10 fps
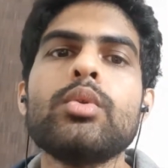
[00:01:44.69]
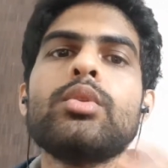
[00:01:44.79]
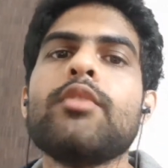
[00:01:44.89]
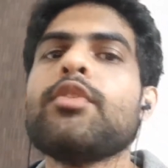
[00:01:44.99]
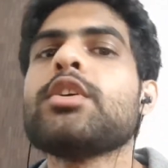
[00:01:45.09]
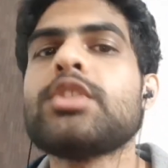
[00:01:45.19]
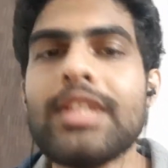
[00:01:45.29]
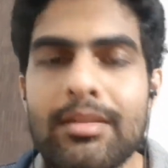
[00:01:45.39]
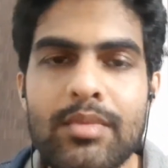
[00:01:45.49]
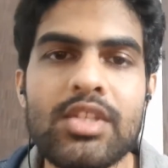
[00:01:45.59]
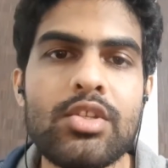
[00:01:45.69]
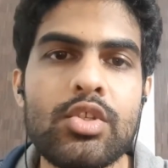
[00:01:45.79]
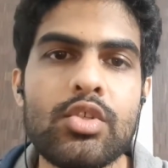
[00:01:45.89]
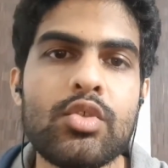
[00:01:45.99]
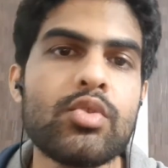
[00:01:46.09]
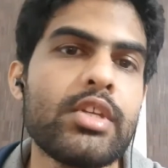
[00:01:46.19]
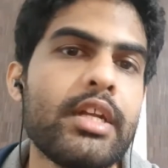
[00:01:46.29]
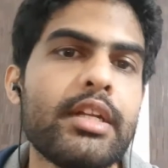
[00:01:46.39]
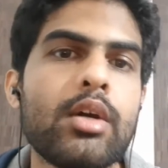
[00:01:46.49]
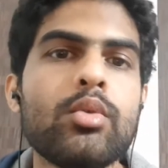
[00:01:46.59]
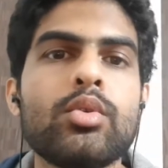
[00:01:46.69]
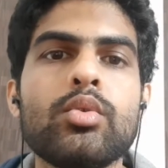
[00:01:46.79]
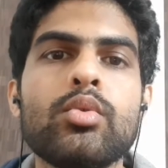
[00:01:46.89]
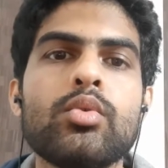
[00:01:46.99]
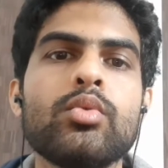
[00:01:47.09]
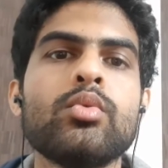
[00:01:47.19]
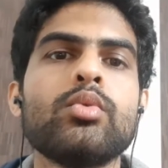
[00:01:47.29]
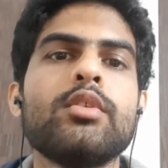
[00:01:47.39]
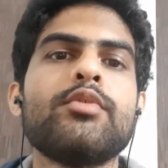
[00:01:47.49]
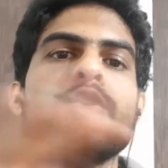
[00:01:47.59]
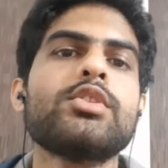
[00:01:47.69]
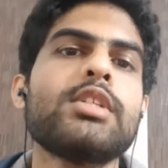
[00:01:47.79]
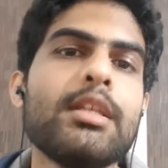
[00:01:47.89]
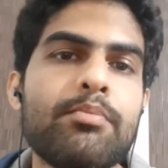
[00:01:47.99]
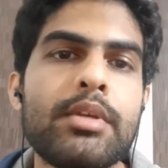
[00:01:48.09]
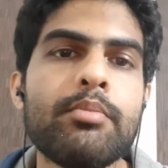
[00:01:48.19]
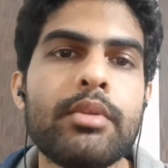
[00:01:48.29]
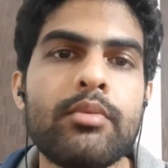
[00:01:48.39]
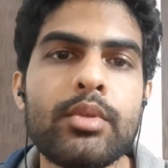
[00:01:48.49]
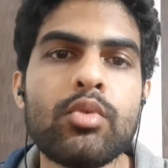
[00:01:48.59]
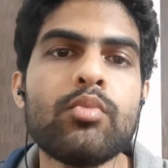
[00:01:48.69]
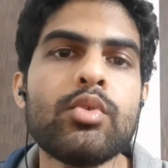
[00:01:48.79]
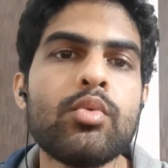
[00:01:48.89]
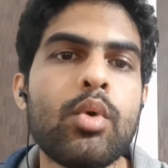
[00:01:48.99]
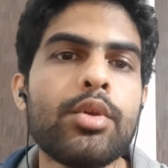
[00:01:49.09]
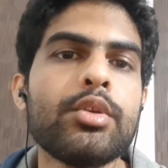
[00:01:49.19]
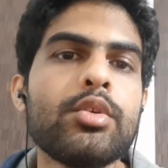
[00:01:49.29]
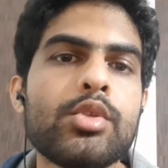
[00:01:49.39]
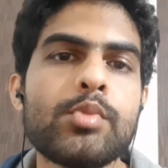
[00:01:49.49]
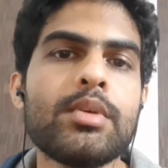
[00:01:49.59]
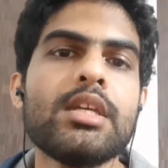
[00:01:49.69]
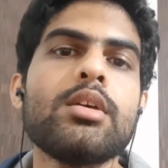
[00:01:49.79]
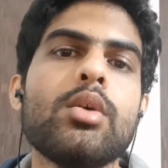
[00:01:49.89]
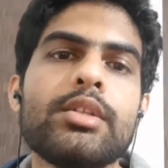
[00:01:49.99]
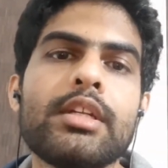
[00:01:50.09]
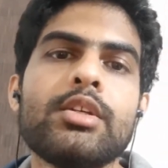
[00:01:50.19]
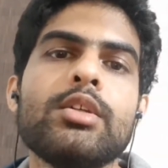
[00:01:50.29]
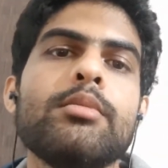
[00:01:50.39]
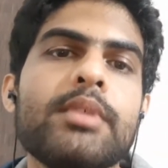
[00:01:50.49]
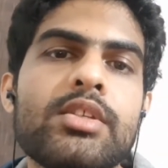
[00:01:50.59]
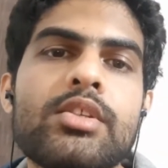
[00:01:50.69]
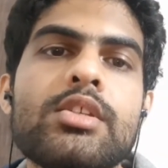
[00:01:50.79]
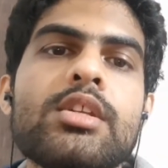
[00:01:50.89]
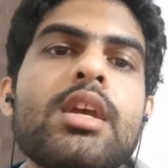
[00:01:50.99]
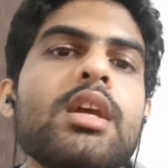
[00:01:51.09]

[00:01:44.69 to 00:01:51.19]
the first 10 messages you sent out to the first 10 people with whom you wanted to speak on a regular basis,